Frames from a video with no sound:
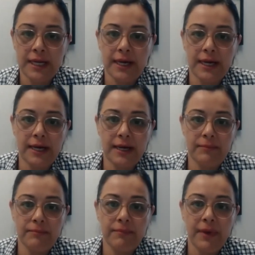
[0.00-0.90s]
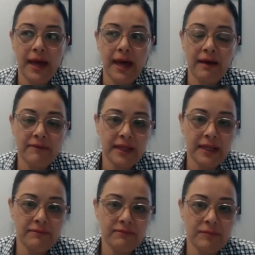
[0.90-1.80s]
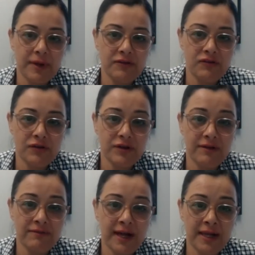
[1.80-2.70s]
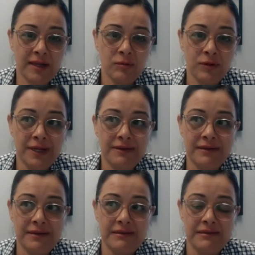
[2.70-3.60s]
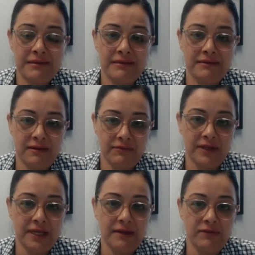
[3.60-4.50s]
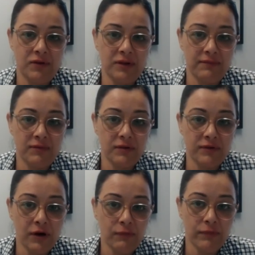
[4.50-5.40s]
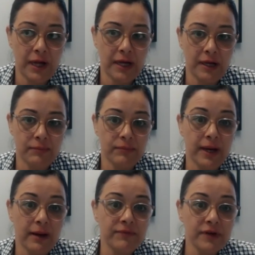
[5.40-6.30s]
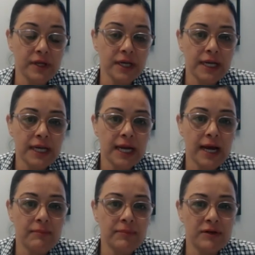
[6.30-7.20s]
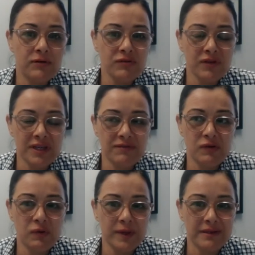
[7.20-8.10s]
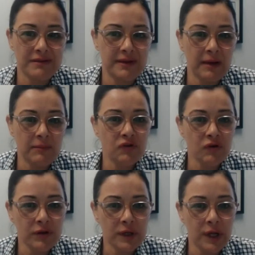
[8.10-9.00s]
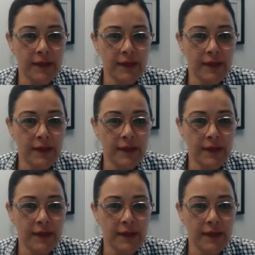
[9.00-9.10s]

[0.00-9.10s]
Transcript: Having that information available, it does definitely give you a level of comfort, but it also gives you a quicker snapshot.